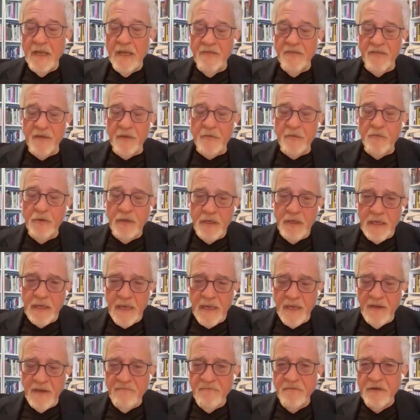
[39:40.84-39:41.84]
think we
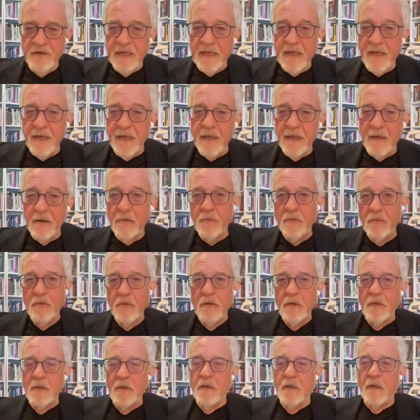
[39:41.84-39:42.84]
have now,
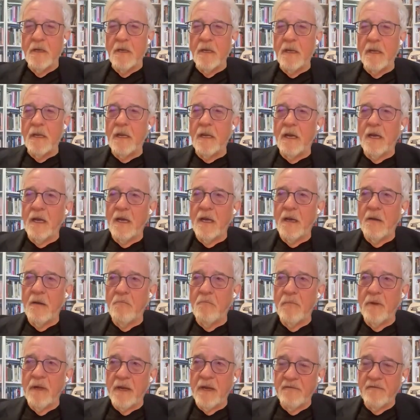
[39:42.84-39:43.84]

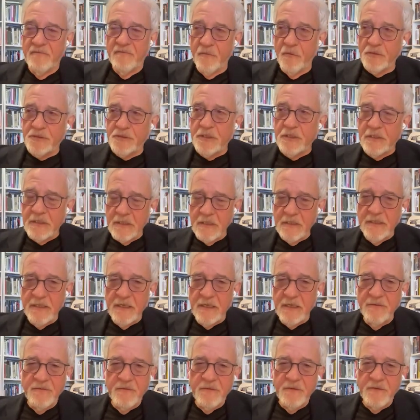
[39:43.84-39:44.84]
unfortunately,
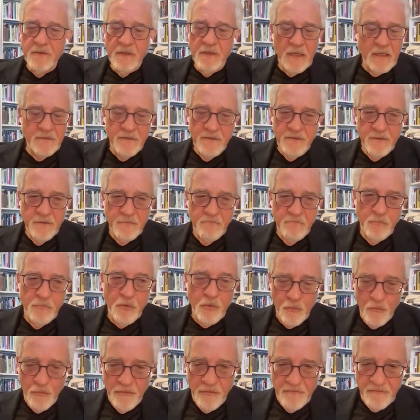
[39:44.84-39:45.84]
under
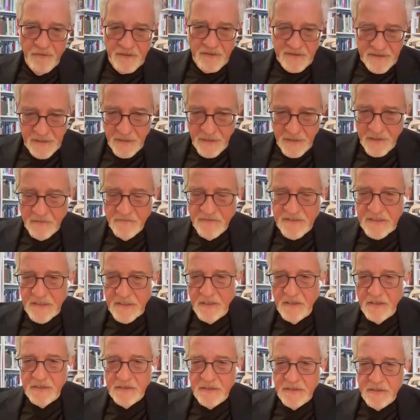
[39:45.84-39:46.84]
horrific
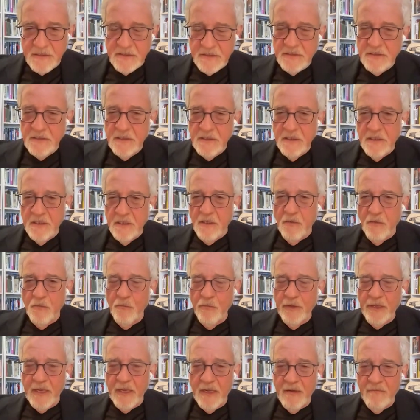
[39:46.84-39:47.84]
circumstances,
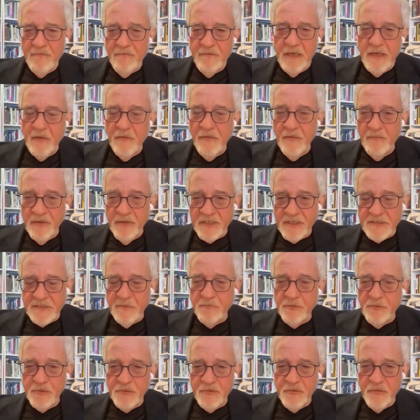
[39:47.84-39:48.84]
We have now the best
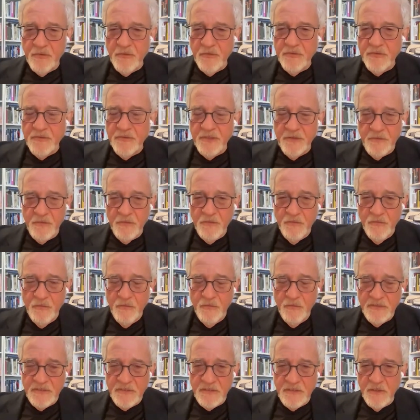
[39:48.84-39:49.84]
opportunity to do
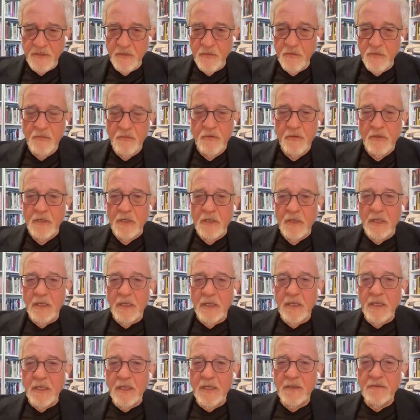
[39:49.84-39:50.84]
so
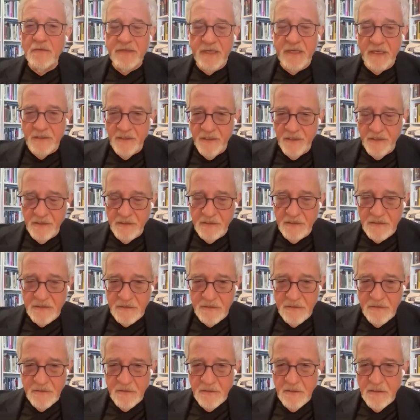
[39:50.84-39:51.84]
in decades.
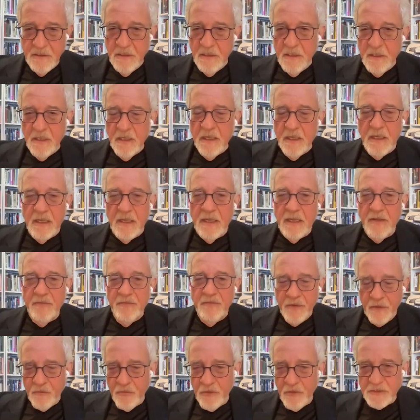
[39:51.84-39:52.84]
And
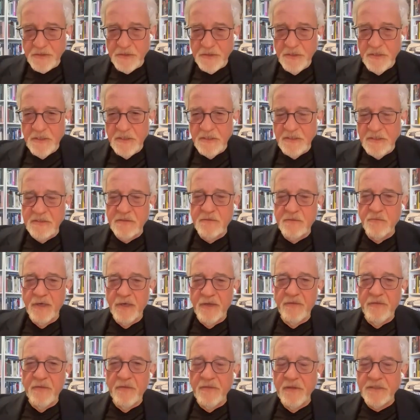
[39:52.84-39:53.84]
the question is
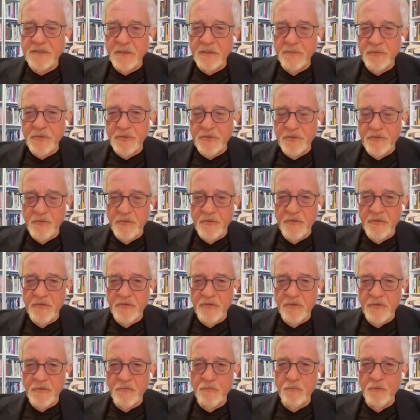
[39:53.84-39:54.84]
whether this
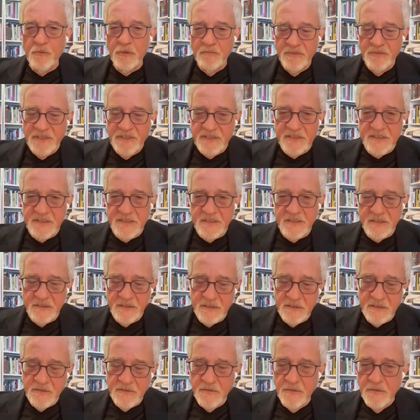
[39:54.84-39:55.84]
opportunity will be
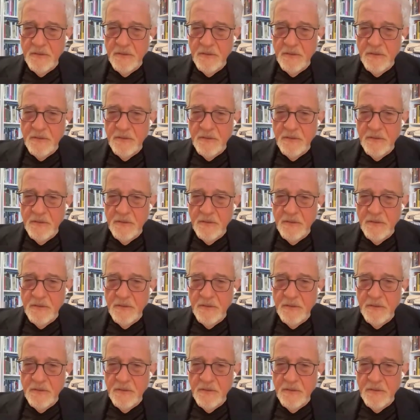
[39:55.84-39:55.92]
seized.